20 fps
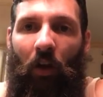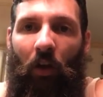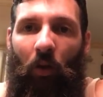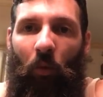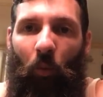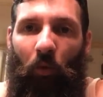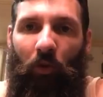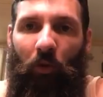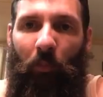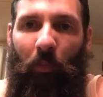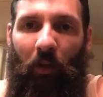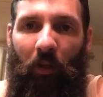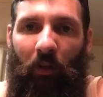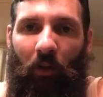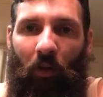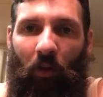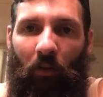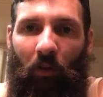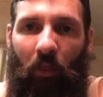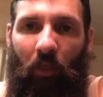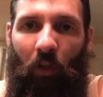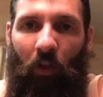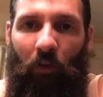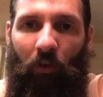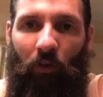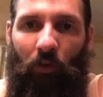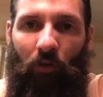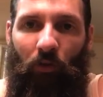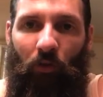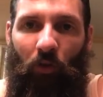What's your opinion on
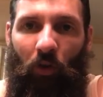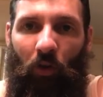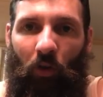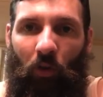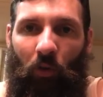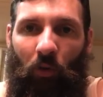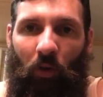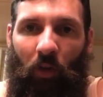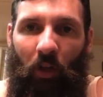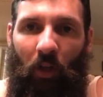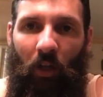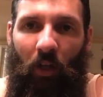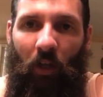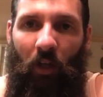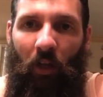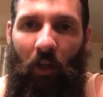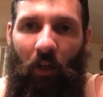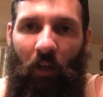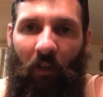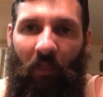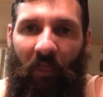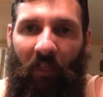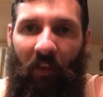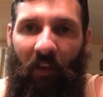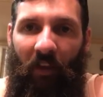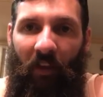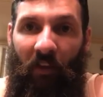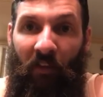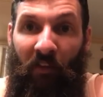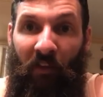Thunderstroke
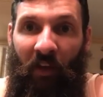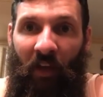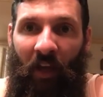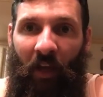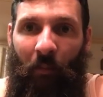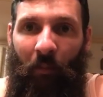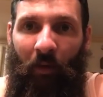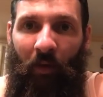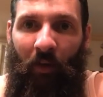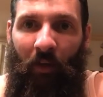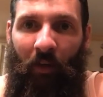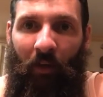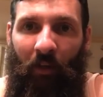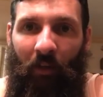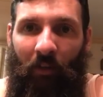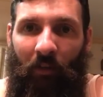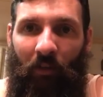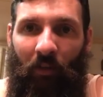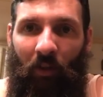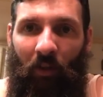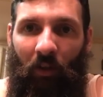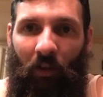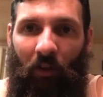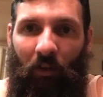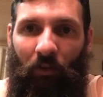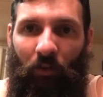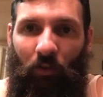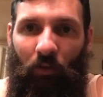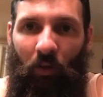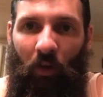and the M8
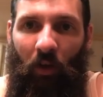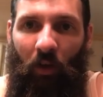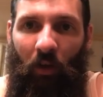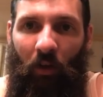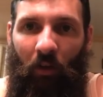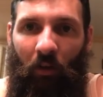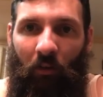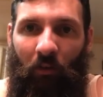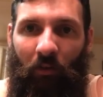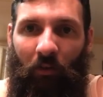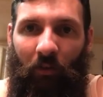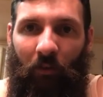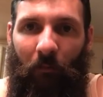2 valves?